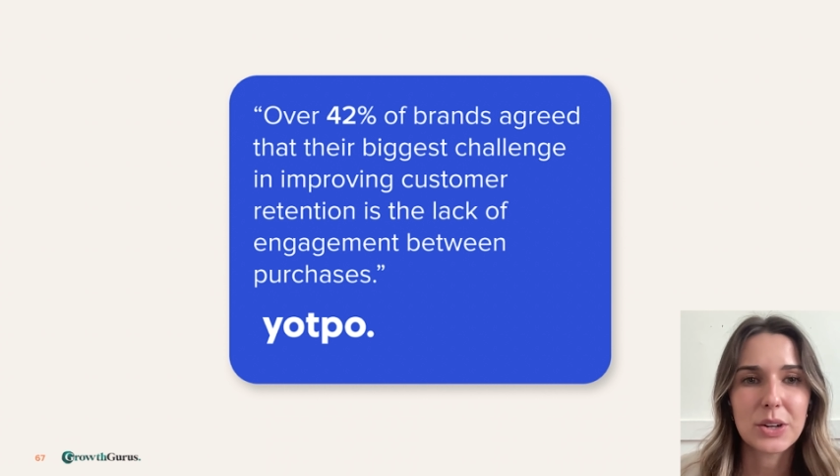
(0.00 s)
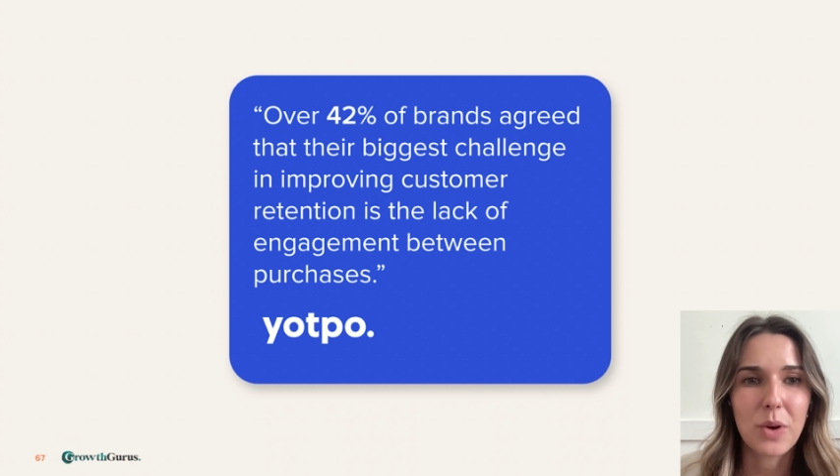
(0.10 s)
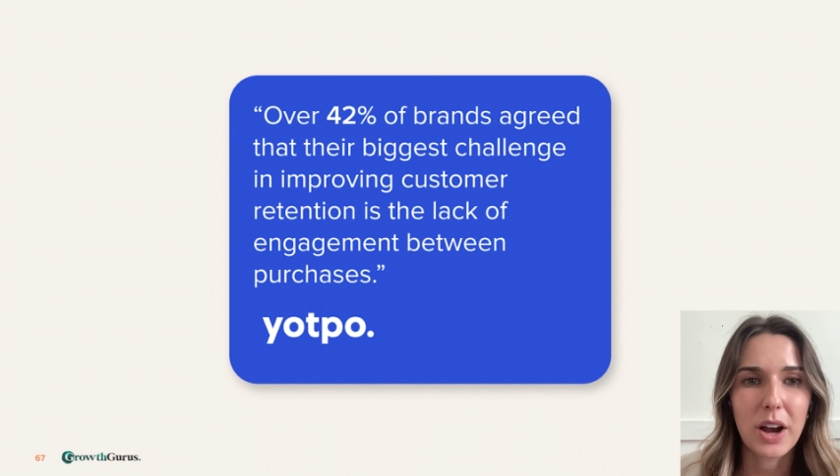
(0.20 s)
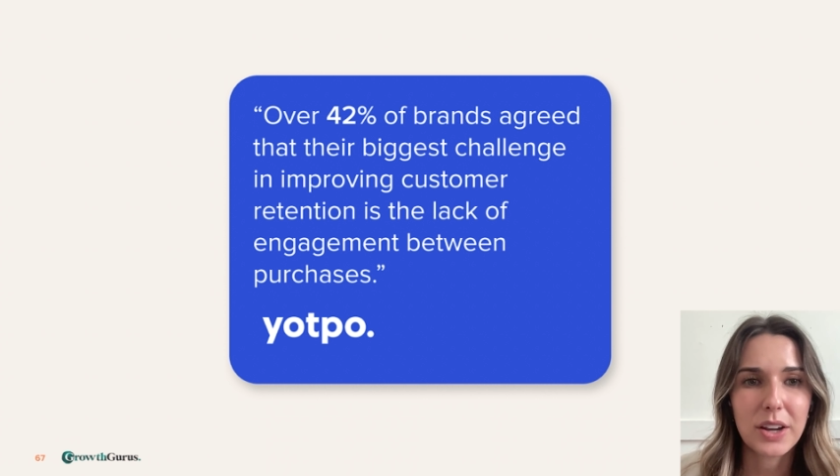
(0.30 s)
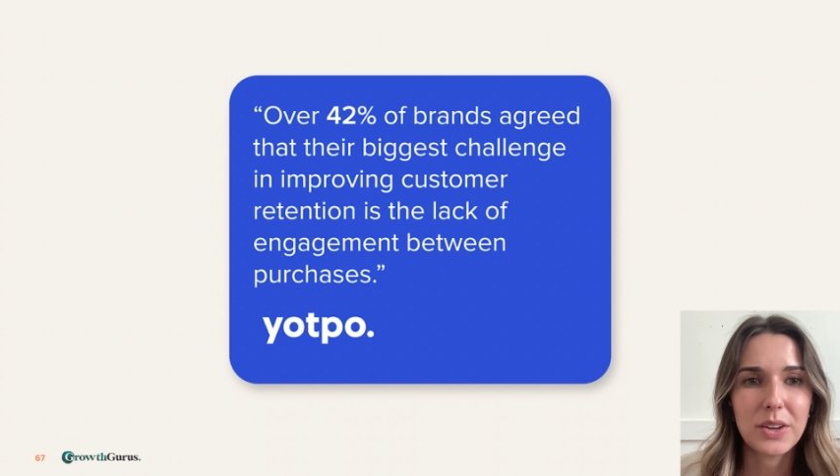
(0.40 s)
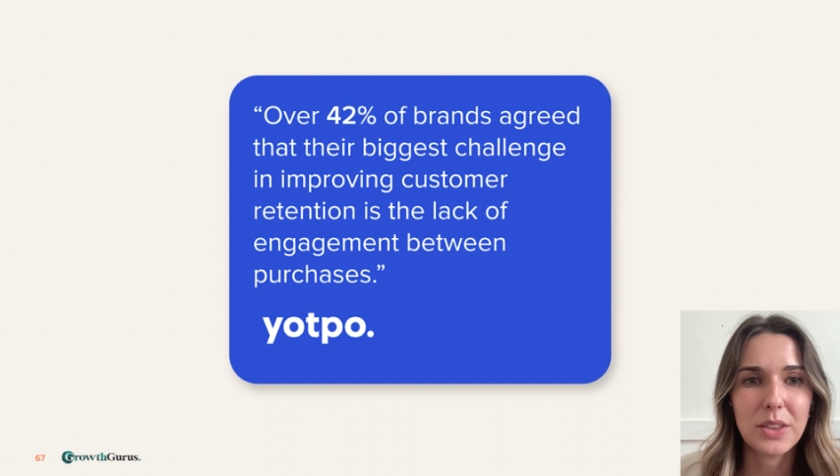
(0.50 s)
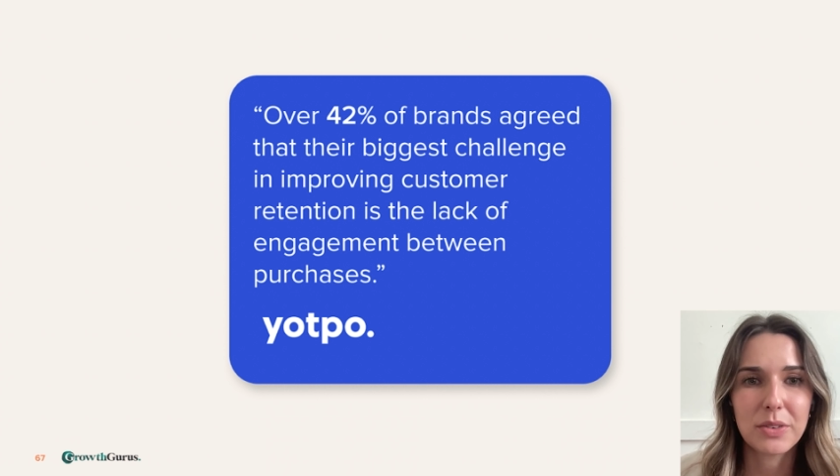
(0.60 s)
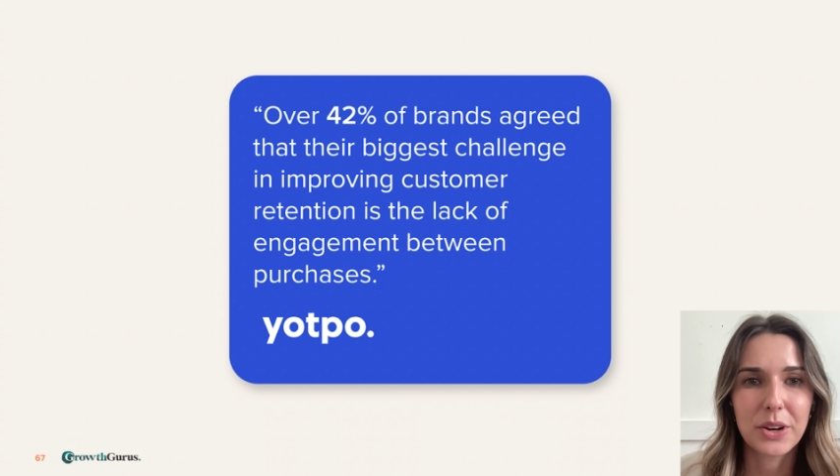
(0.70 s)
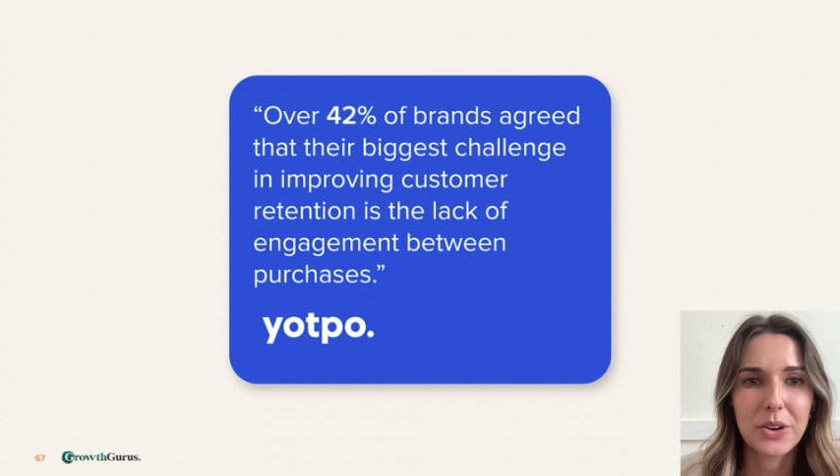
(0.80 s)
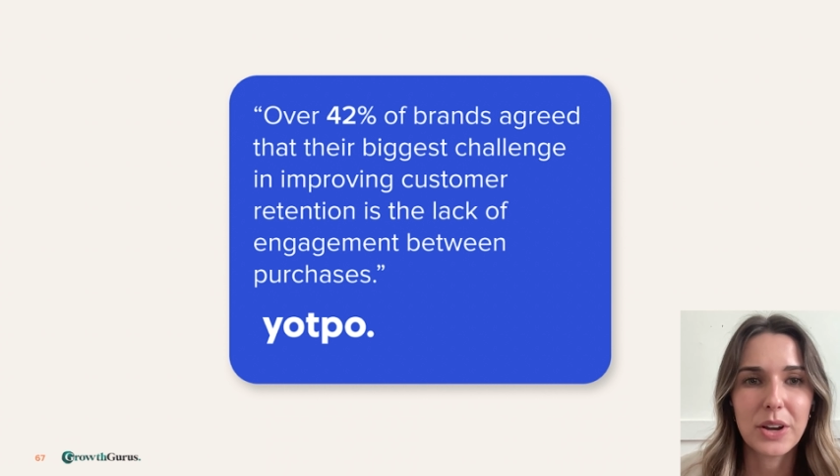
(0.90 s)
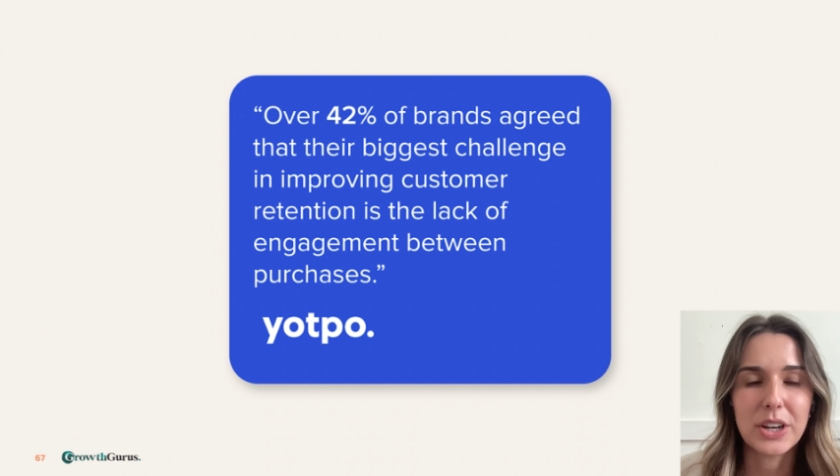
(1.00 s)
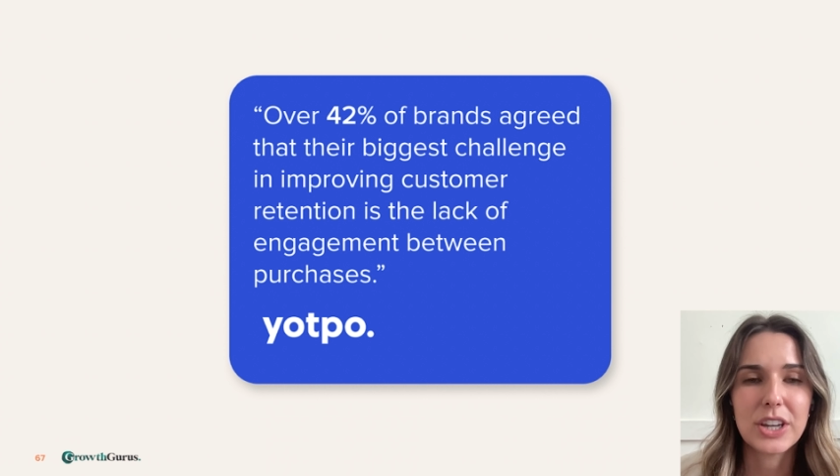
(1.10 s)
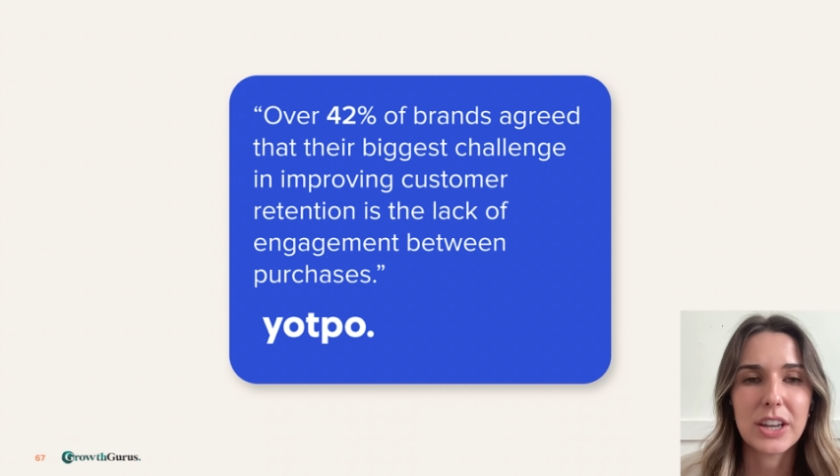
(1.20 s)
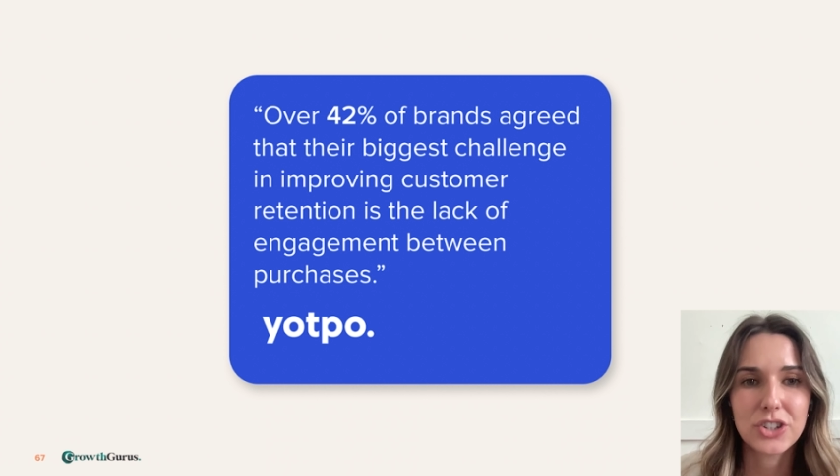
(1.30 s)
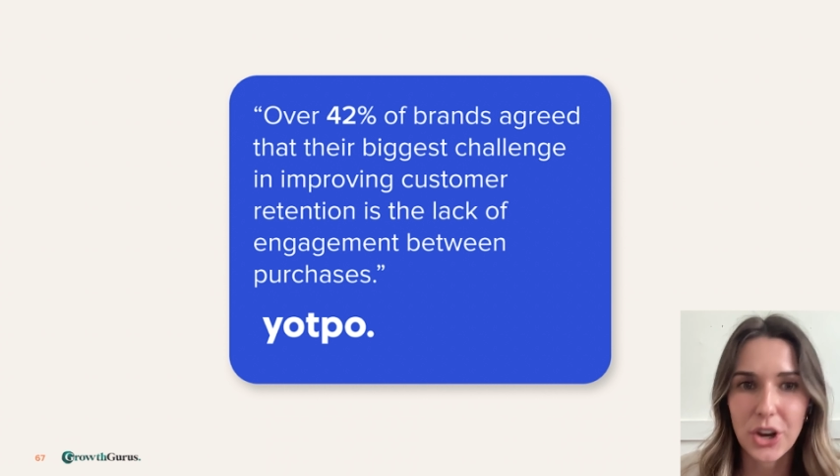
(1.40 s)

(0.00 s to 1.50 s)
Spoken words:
going to walk you through and